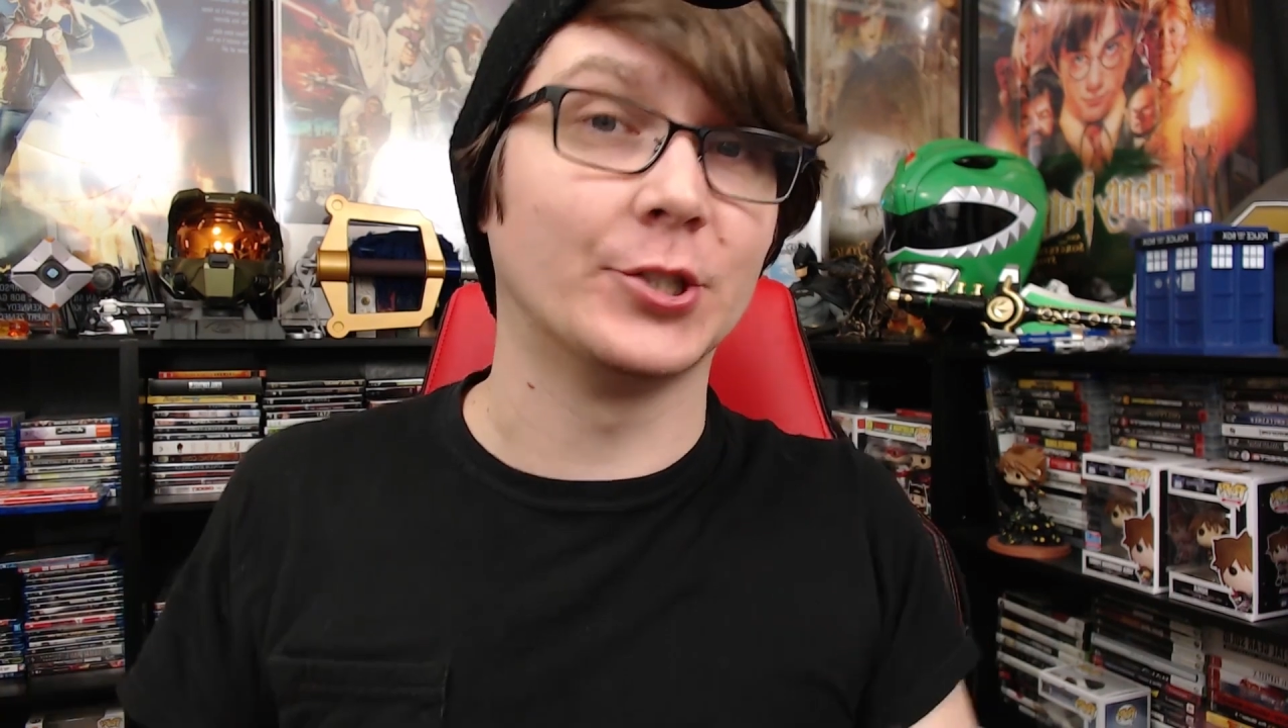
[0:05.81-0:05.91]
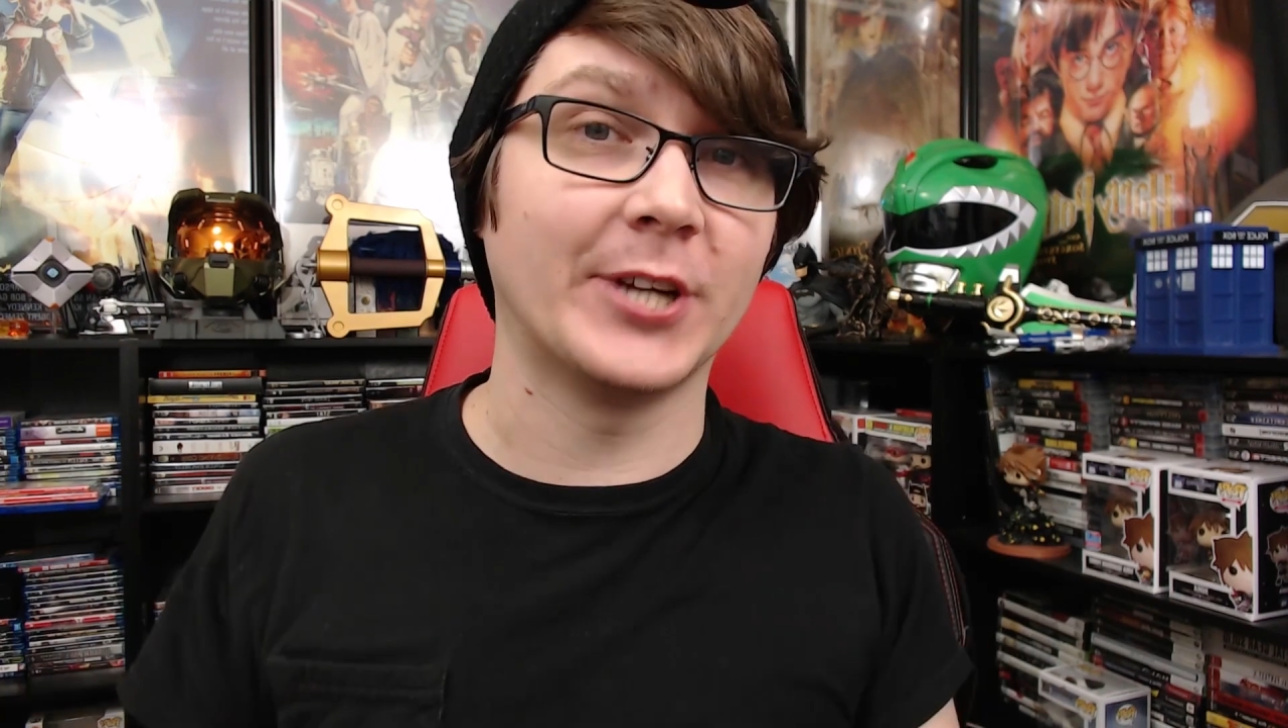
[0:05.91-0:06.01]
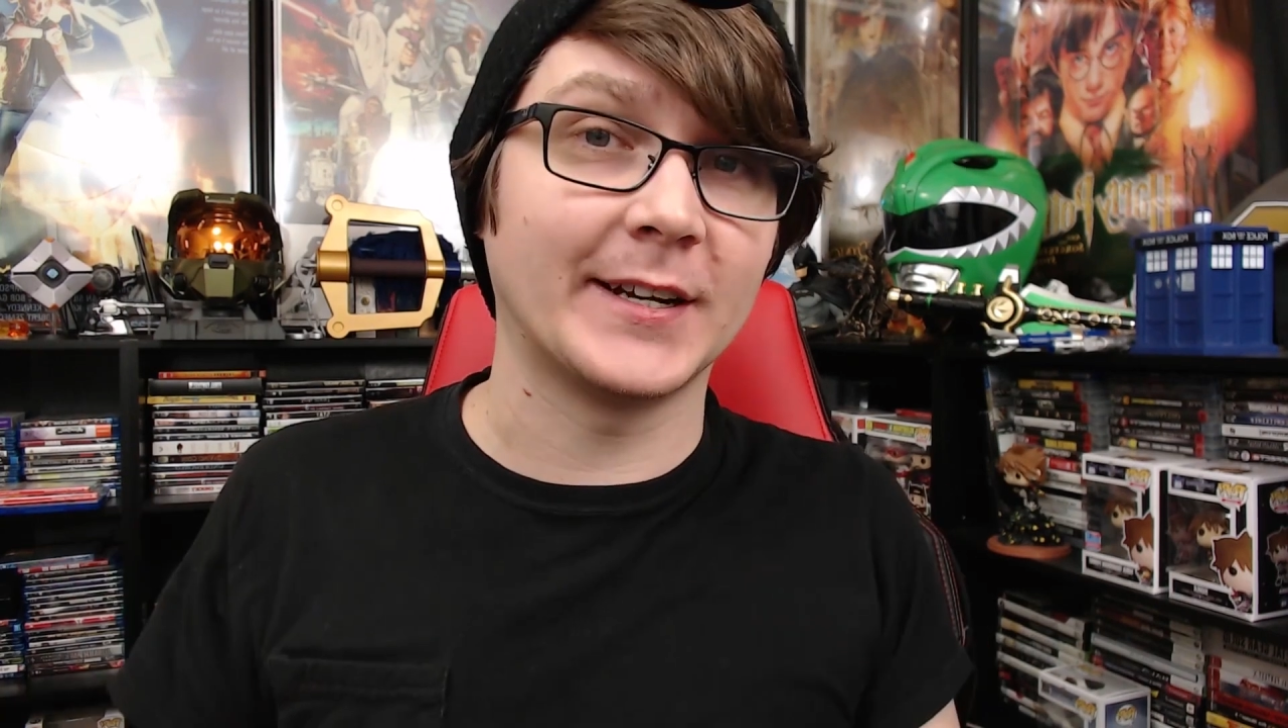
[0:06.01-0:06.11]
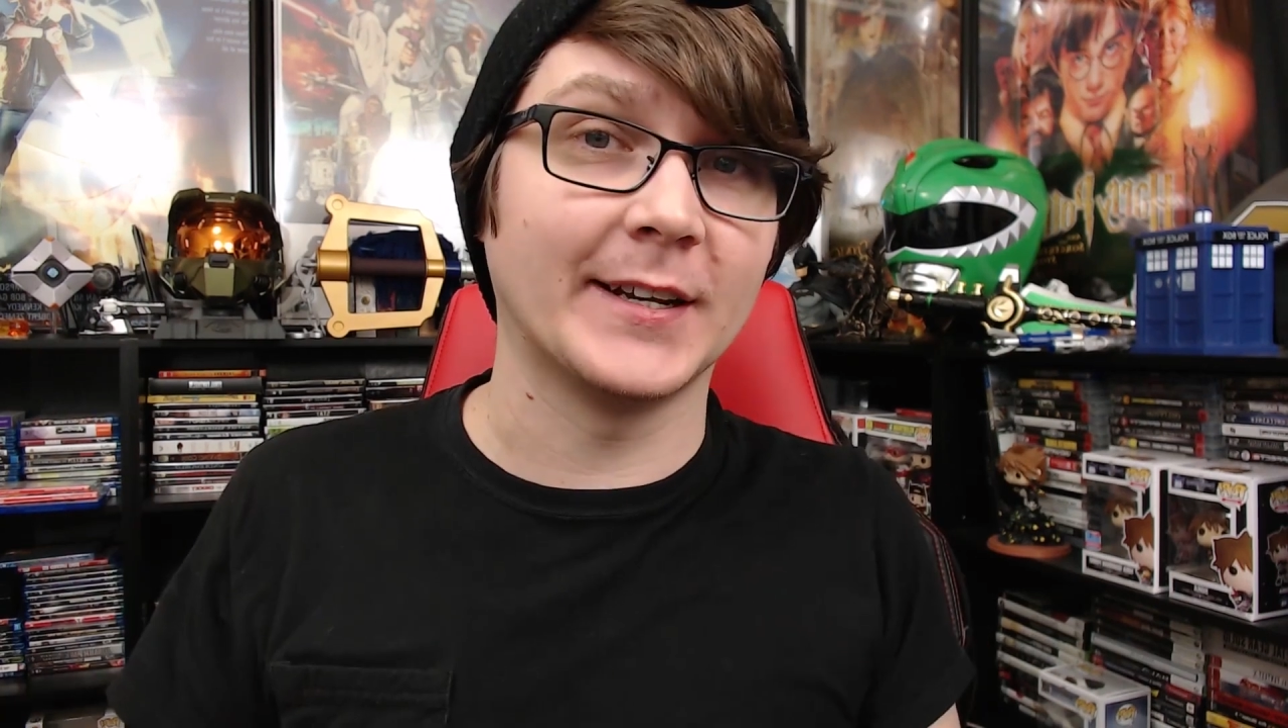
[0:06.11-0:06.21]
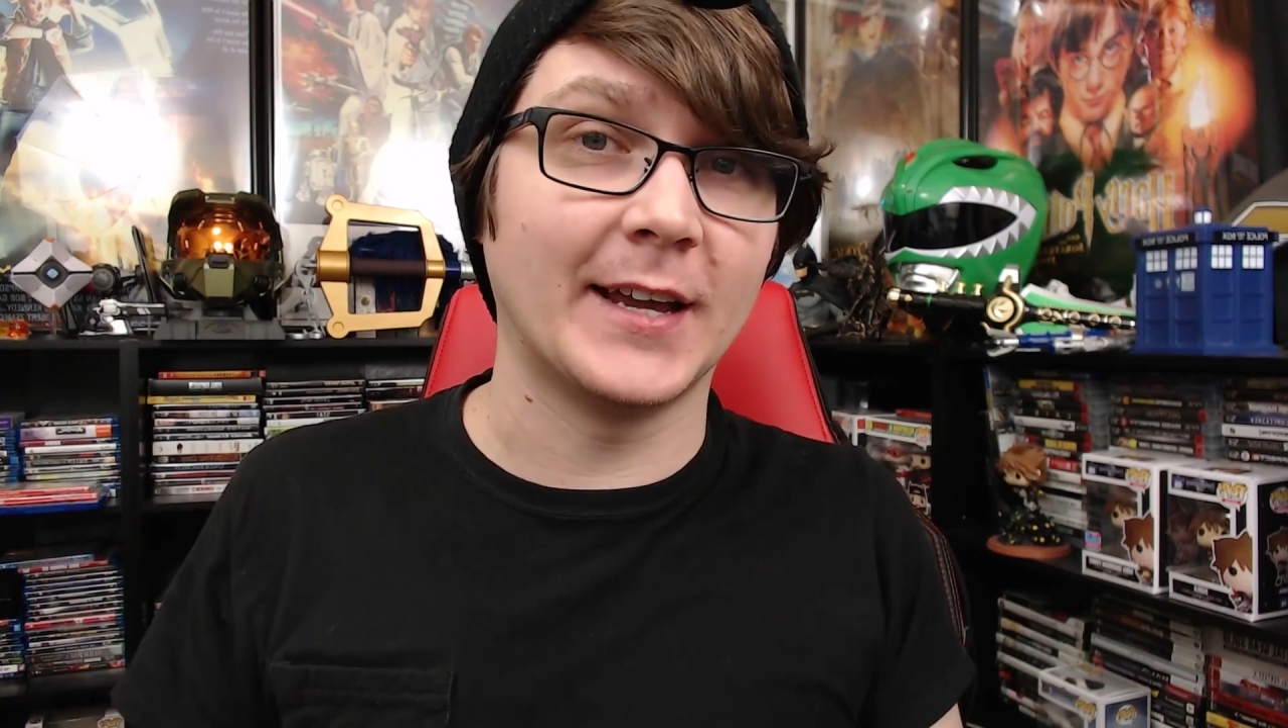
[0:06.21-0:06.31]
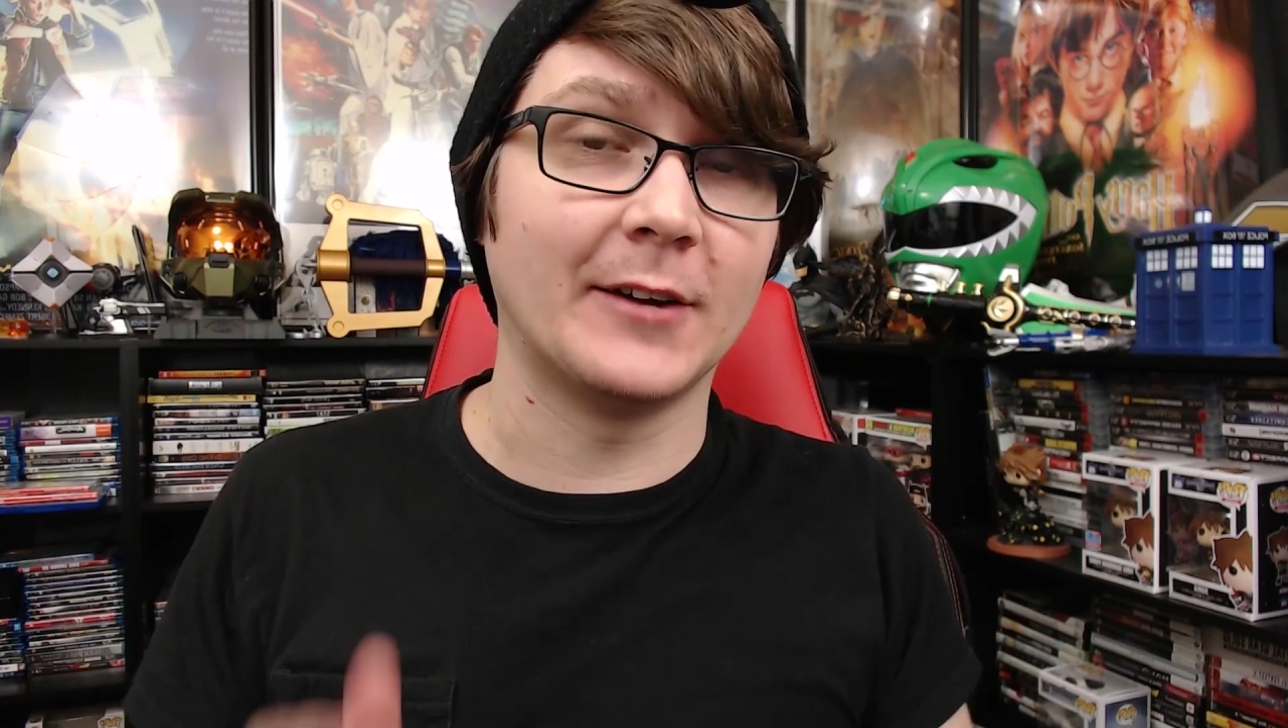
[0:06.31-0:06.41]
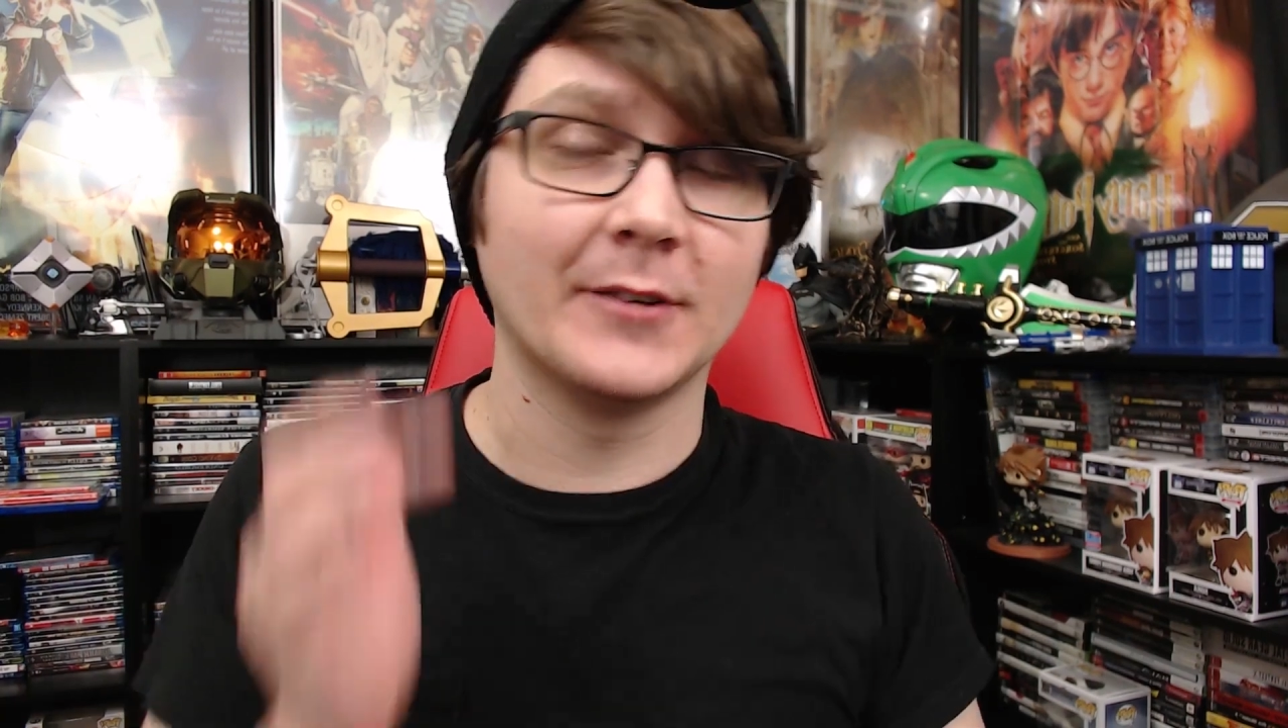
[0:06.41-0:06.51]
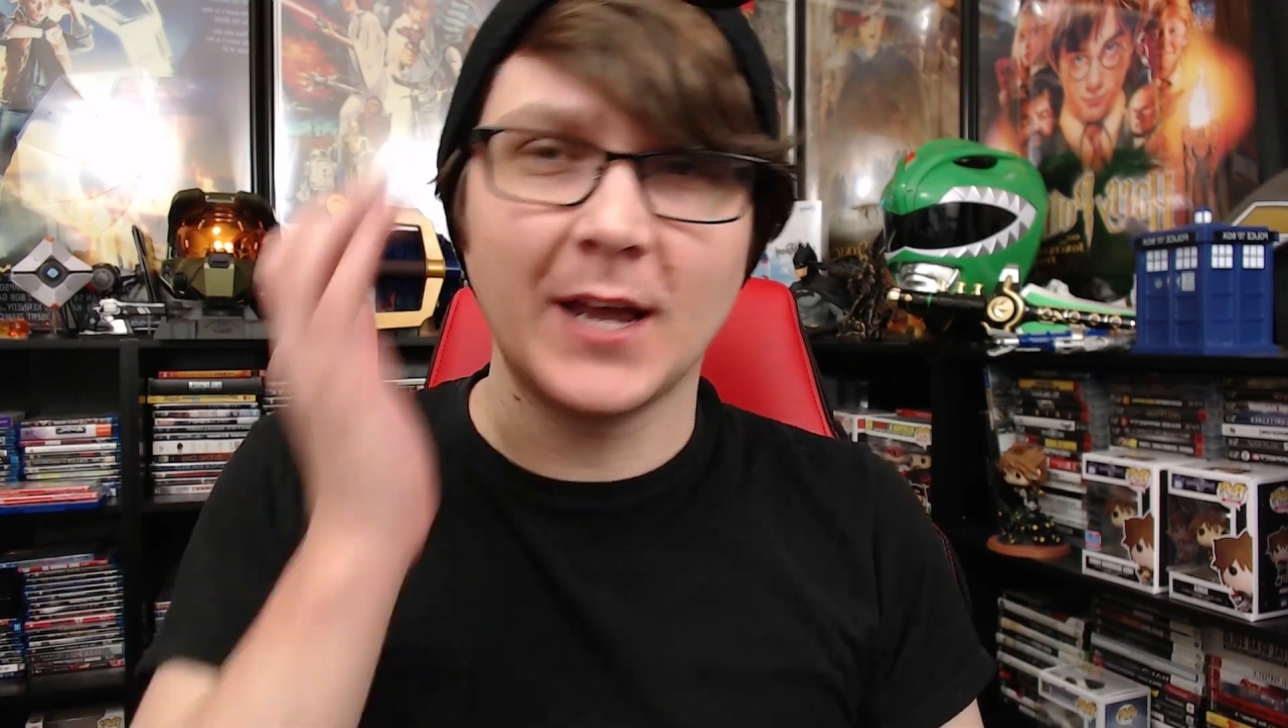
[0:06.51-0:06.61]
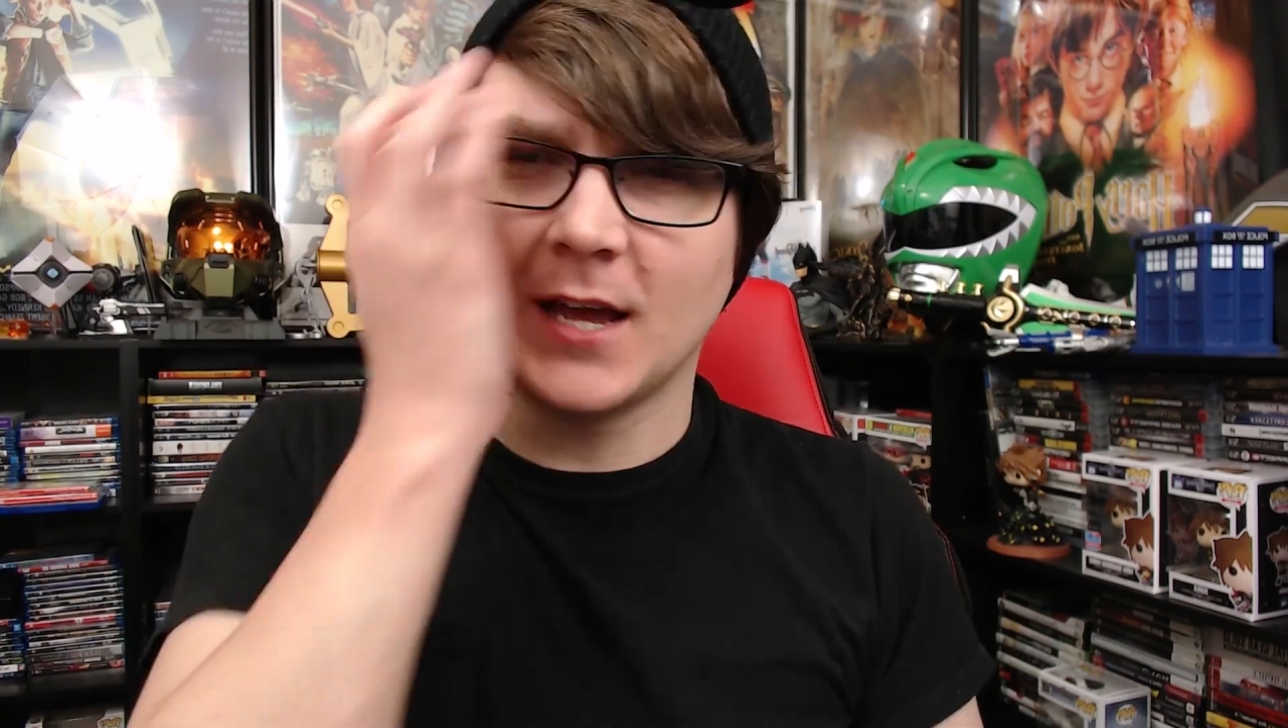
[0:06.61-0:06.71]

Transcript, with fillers: checked it out.